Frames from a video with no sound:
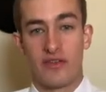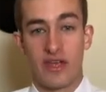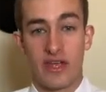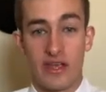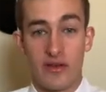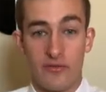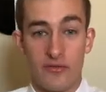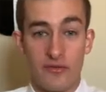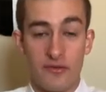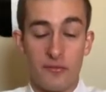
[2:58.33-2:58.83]

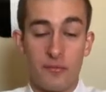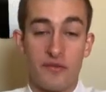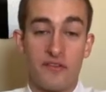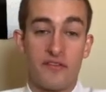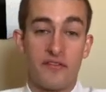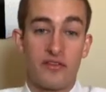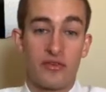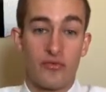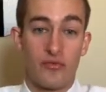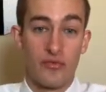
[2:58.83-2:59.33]
a
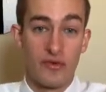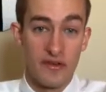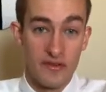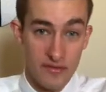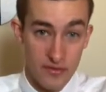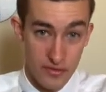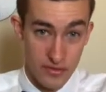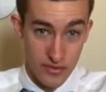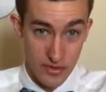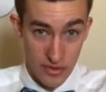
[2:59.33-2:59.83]
specific
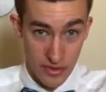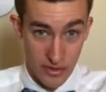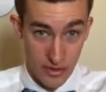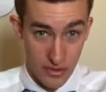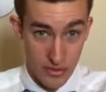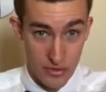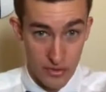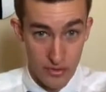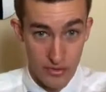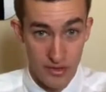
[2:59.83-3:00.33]
research
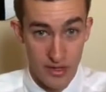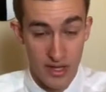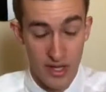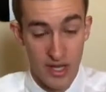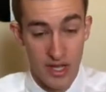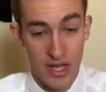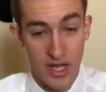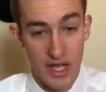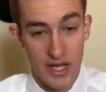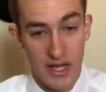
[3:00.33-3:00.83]
article.
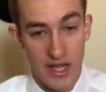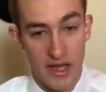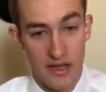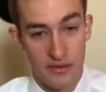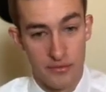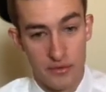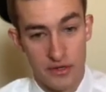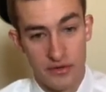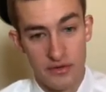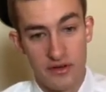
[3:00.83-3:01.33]
Now,
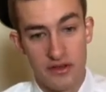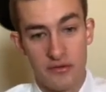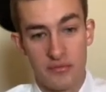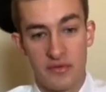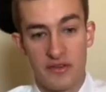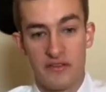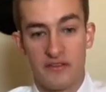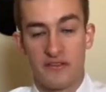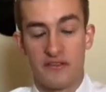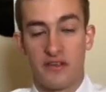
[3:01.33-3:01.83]
the one we're going to
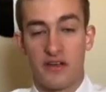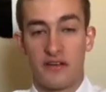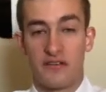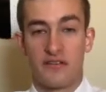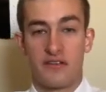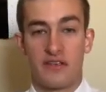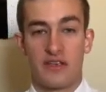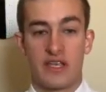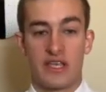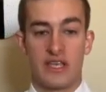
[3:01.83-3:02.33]
be
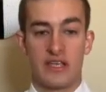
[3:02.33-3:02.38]
discussing